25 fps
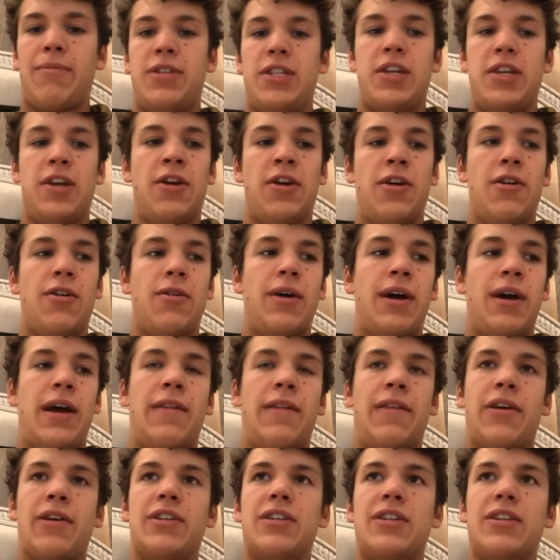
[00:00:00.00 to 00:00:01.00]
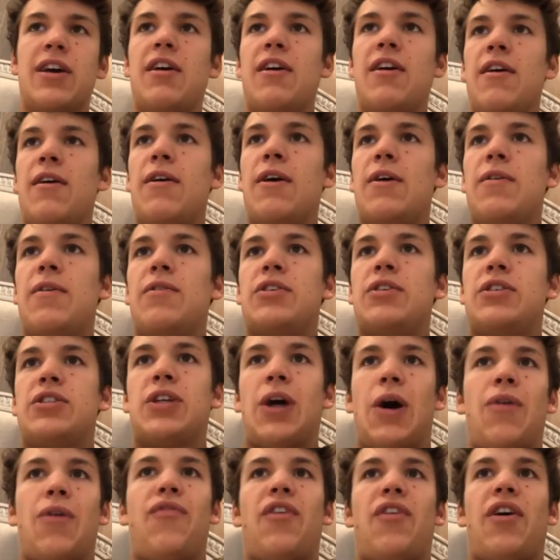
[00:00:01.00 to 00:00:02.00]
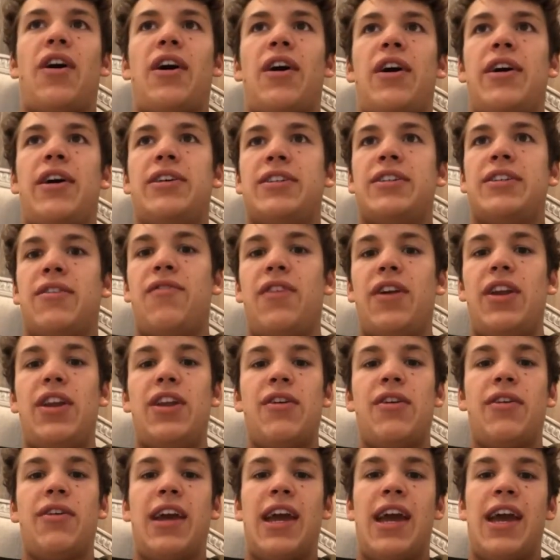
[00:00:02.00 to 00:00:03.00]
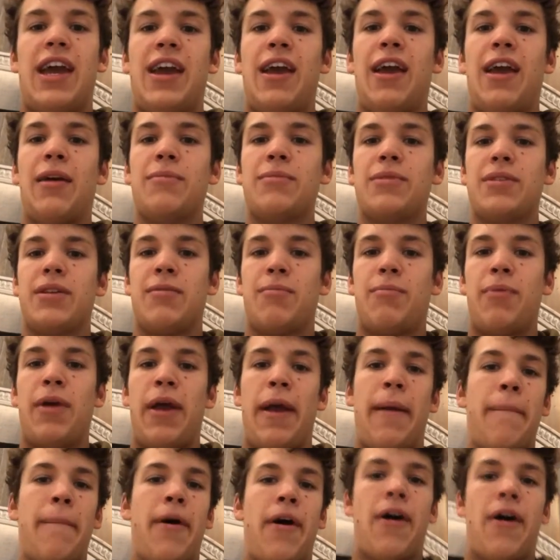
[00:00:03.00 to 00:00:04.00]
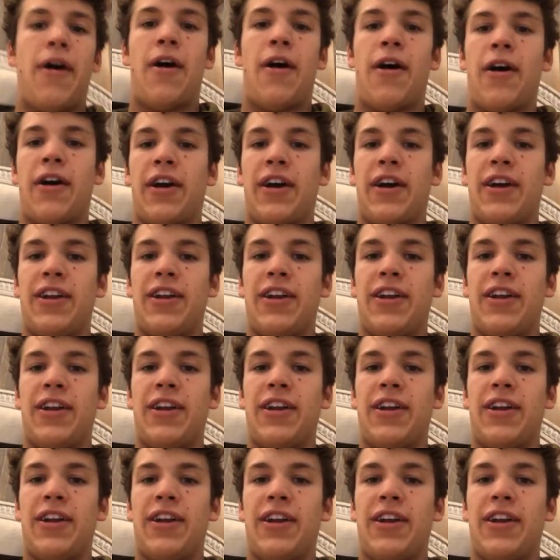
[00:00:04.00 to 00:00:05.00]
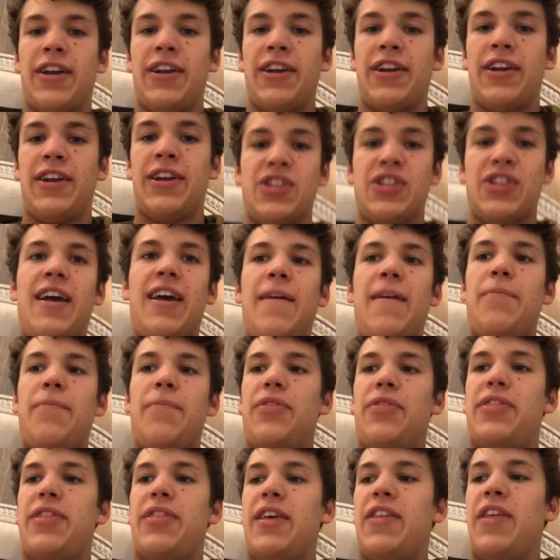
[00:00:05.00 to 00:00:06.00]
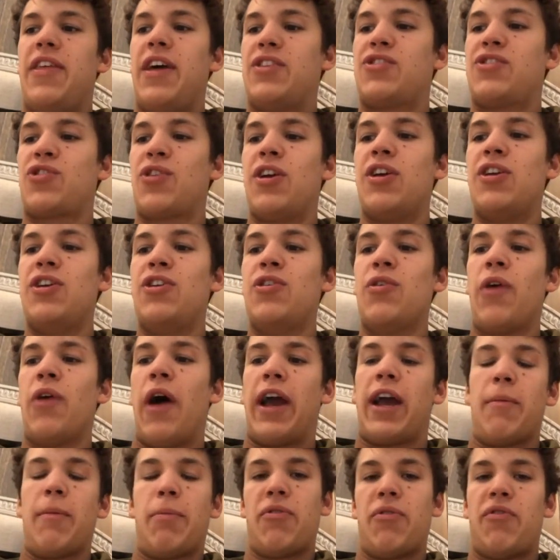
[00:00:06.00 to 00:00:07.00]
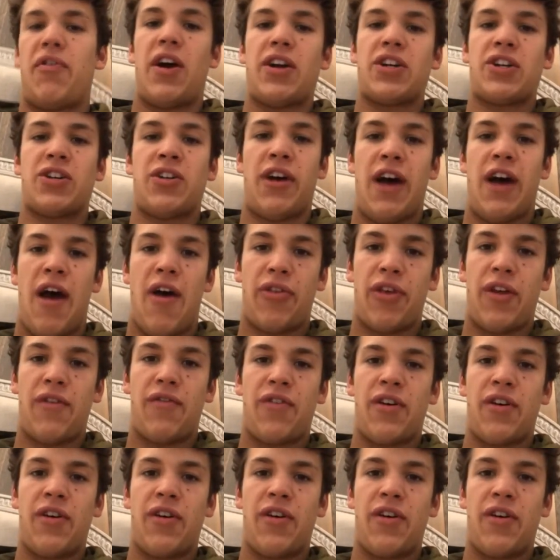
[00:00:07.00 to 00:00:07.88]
to, and there's sofas and video games and ping pong, and it's like they treat you like a professional athlete for a